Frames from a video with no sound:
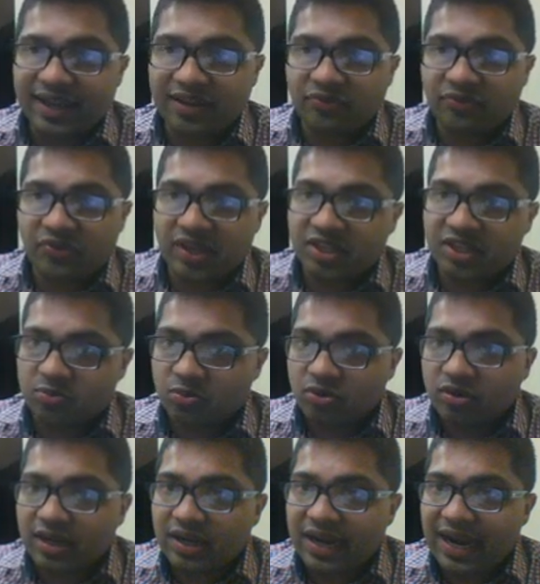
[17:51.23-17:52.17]

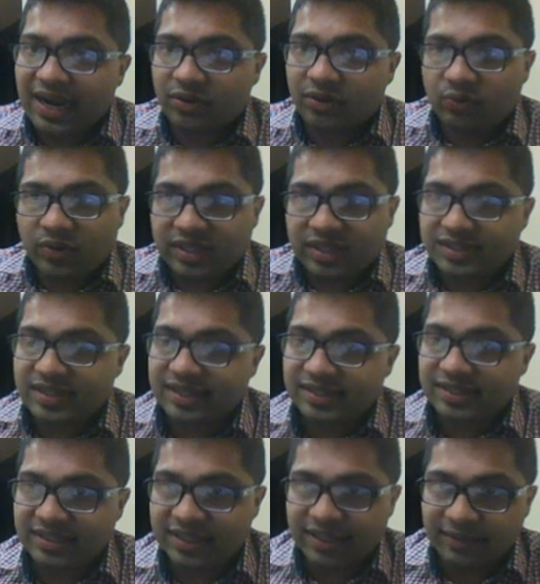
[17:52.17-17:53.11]
Facebook at
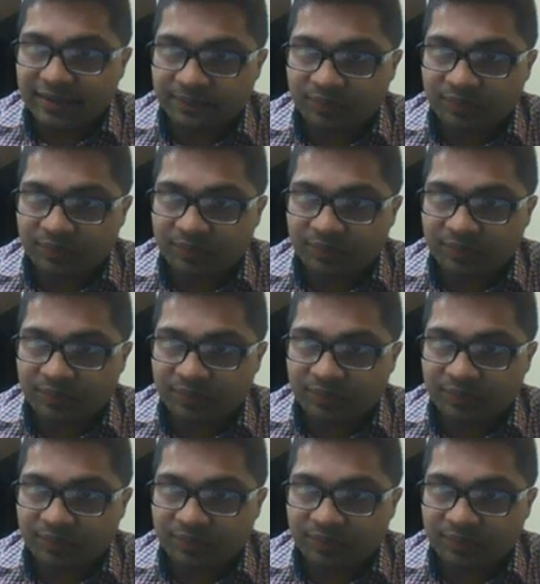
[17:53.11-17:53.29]
$160.